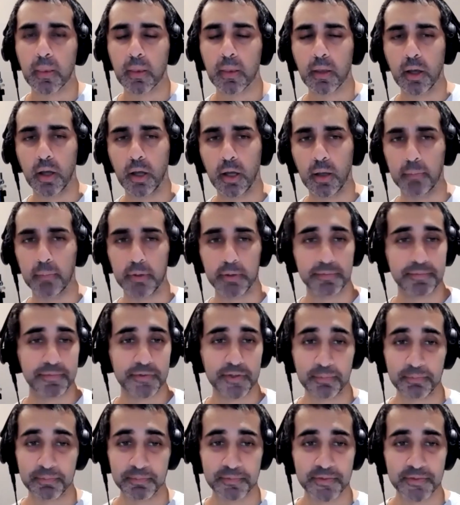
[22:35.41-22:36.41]
and
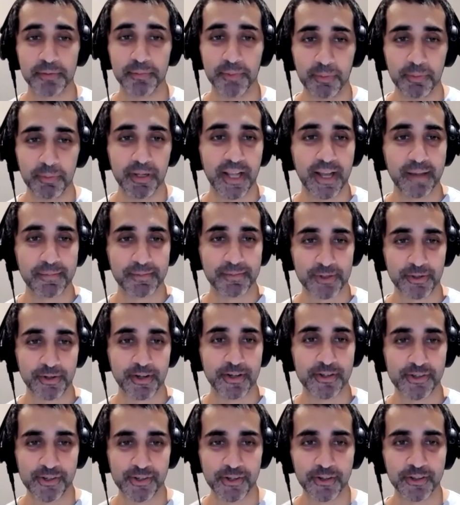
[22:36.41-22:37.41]
some mobile apps are
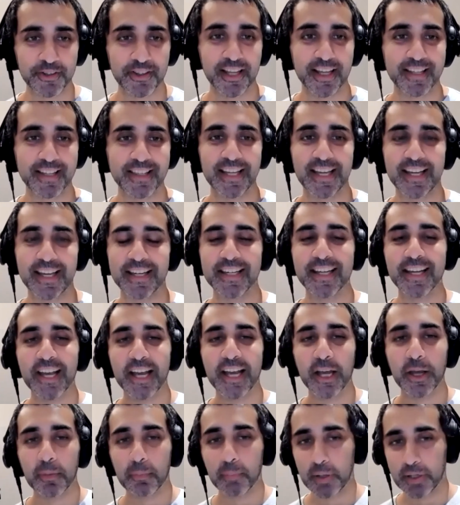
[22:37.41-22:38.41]
engineered like that,
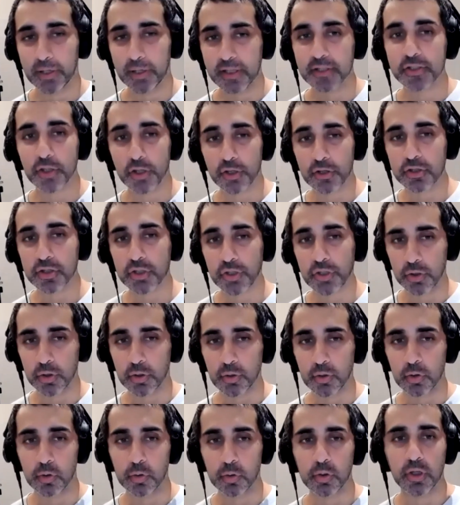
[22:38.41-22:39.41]
but it's
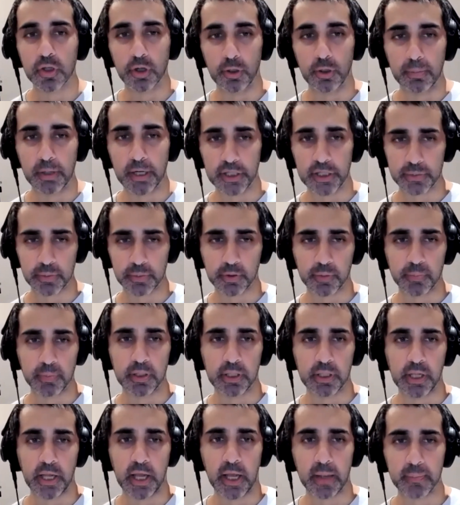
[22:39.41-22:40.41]
also possible to
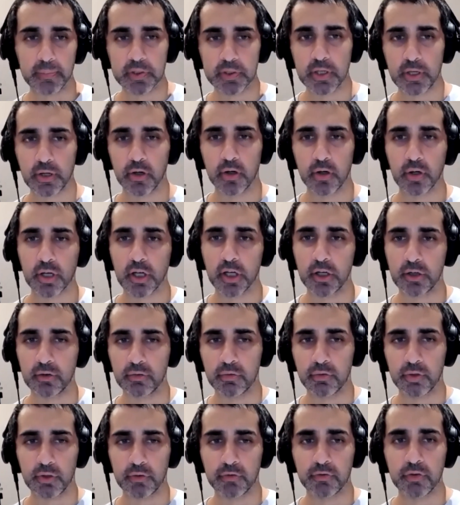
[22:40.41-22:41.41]
build apps that are kind of
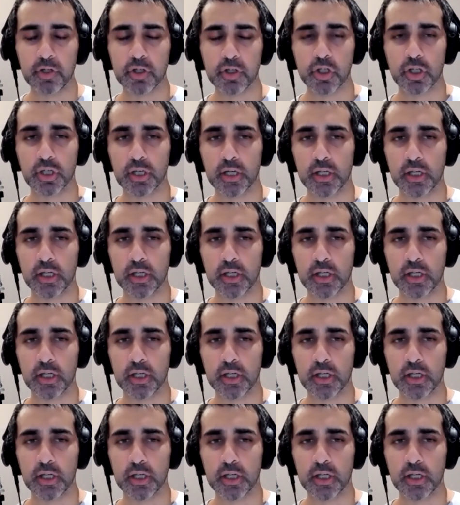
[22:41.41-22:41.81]
efficient.